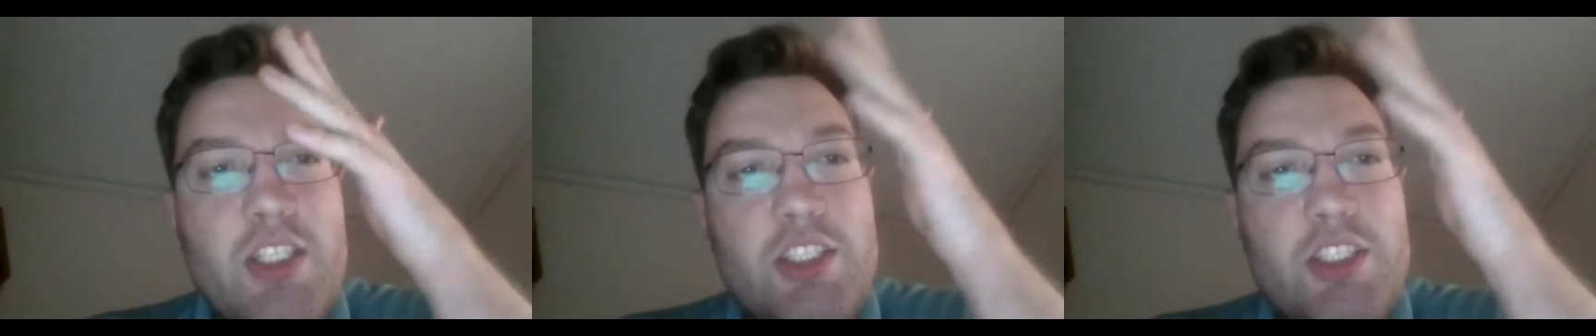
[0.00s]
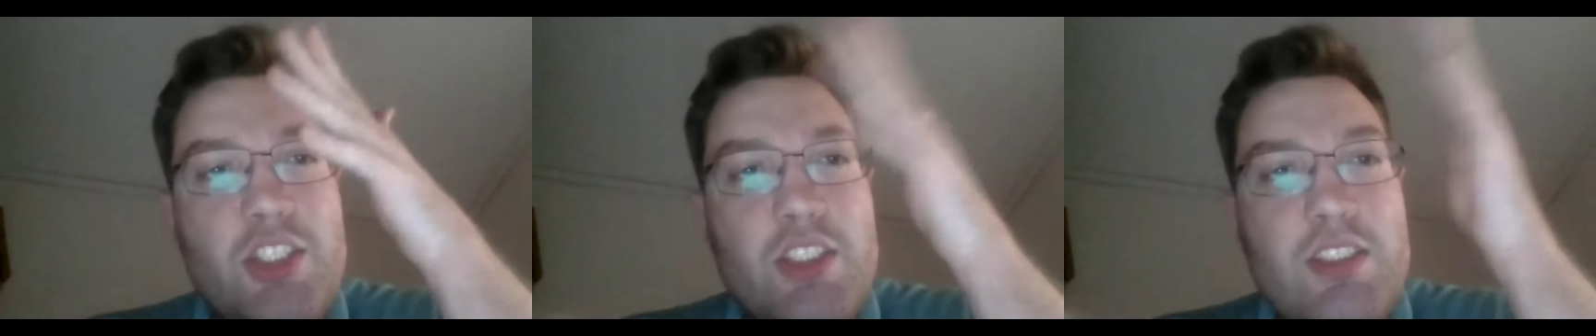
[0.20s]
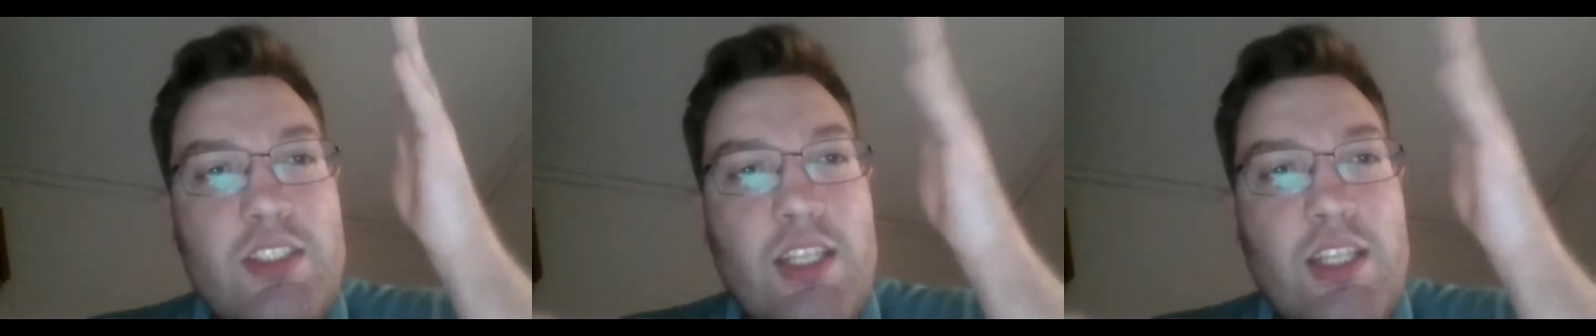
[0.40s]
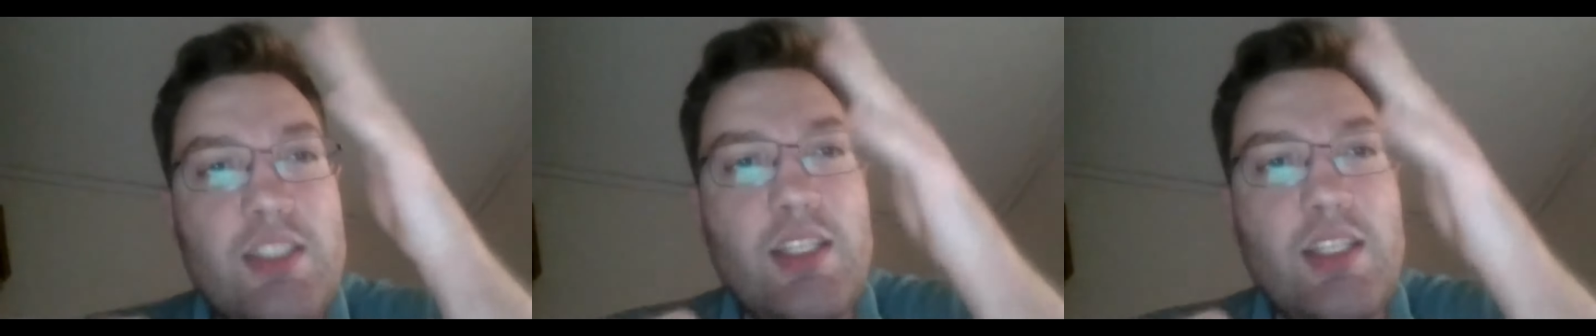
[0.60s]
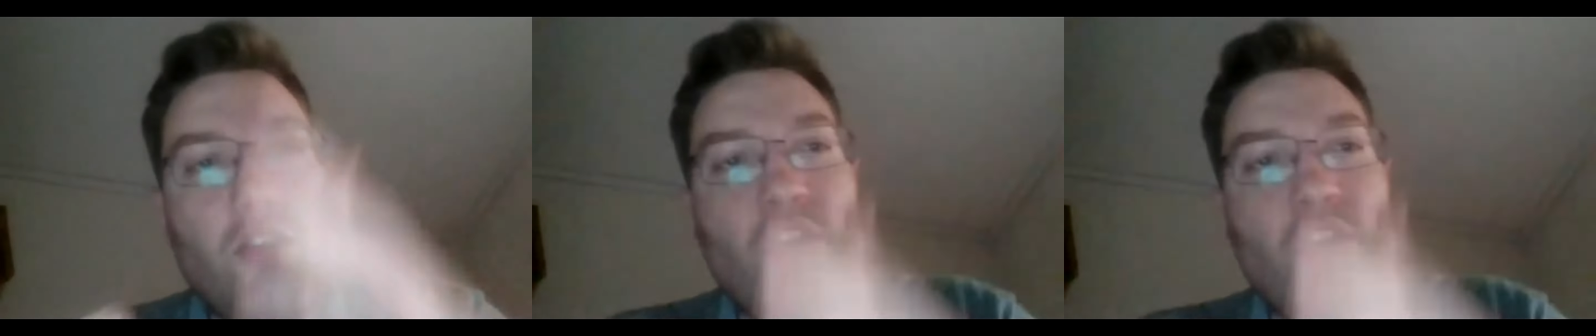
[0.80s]
It's just
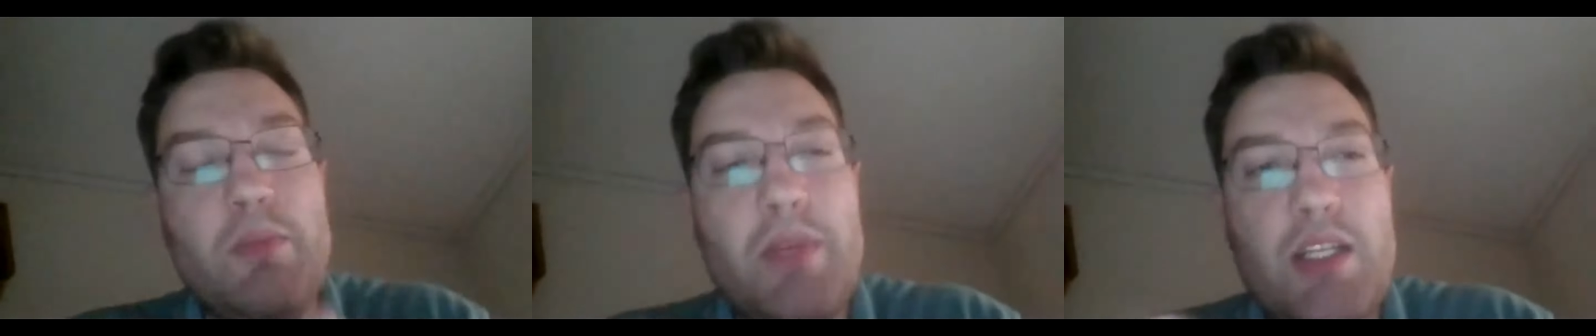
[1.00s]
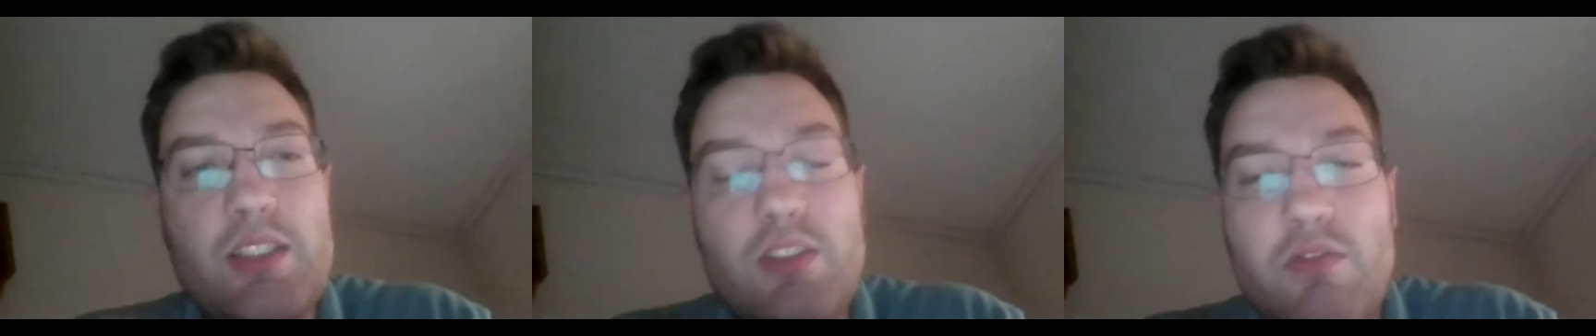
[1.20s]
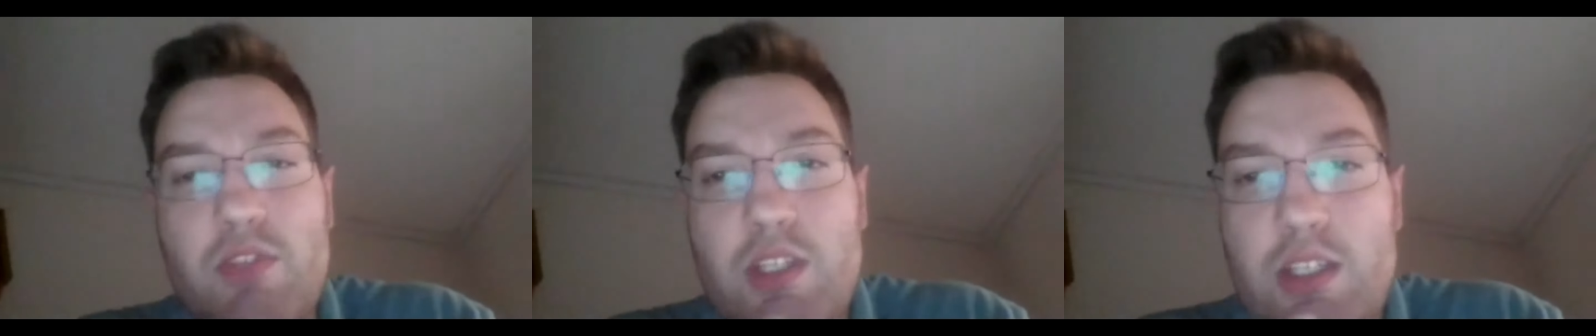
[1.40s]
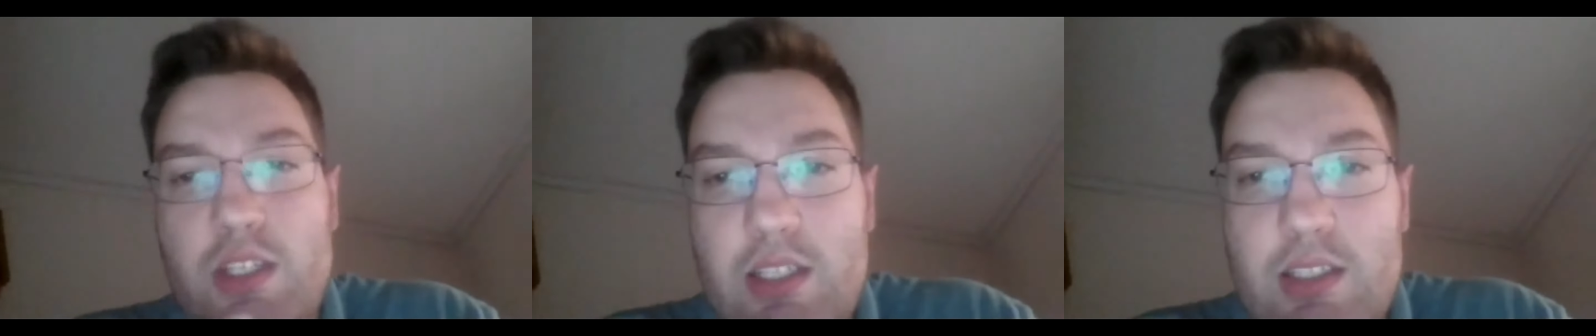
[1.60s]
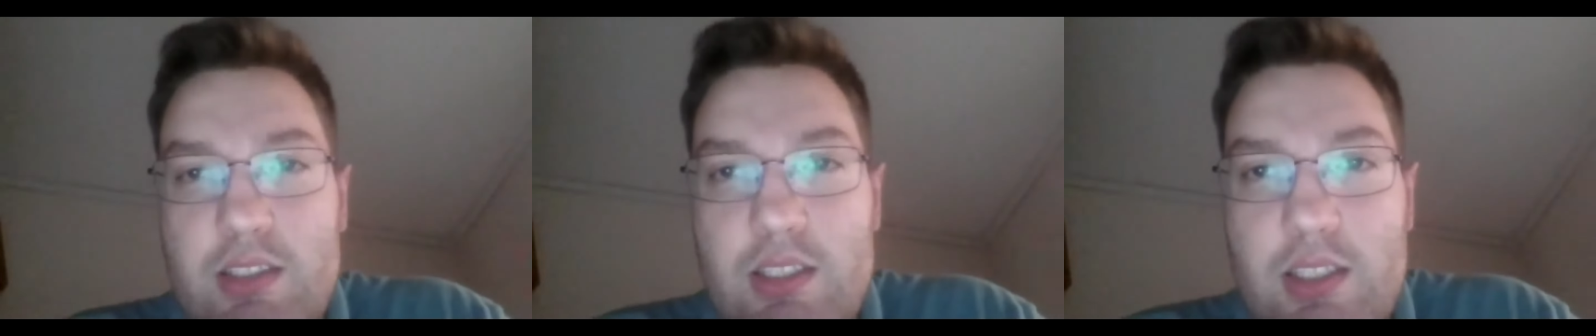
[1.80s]
that I got because of the
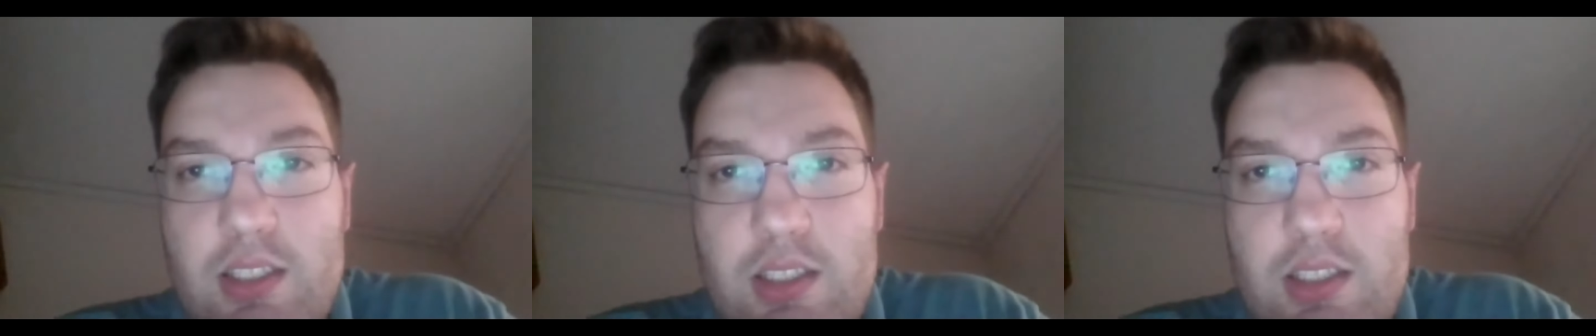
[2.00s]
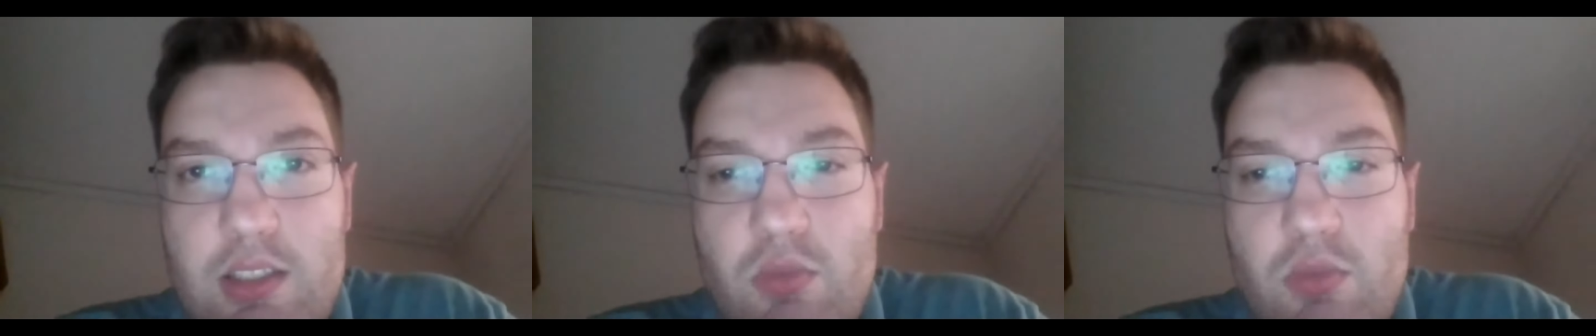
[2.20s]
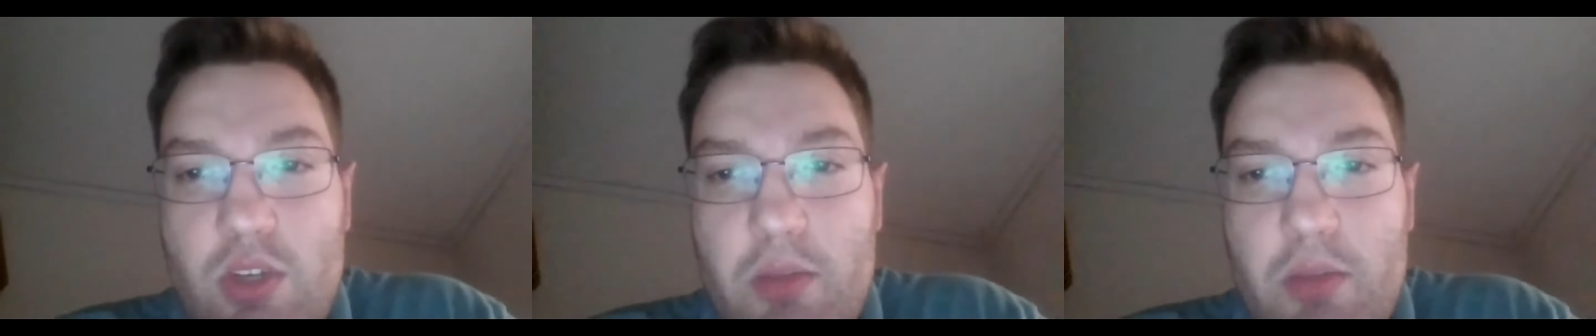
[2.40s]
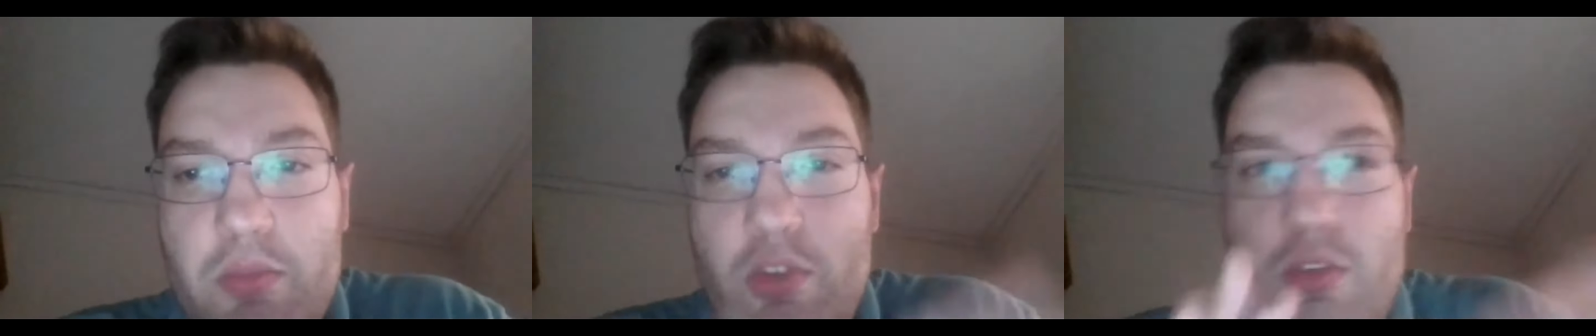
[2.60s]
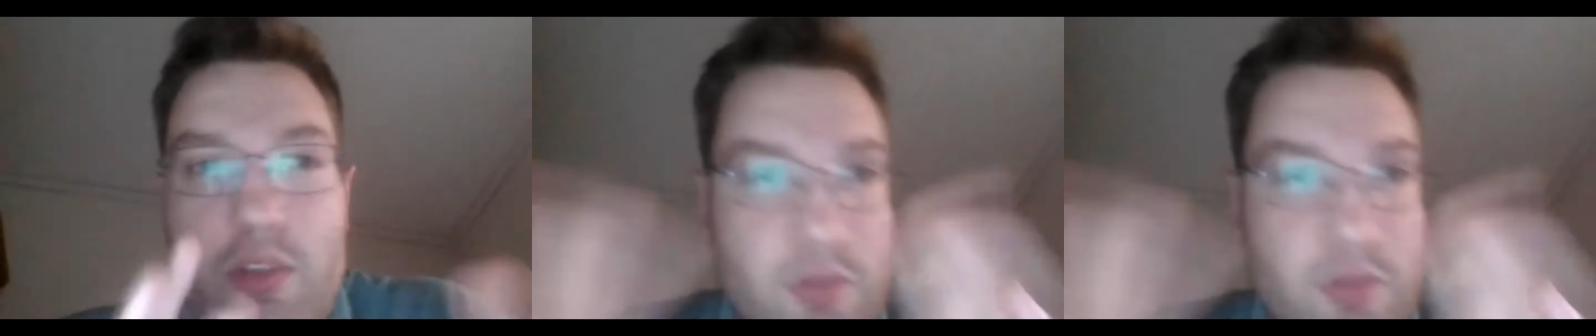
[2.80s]
the, the work I'm doing.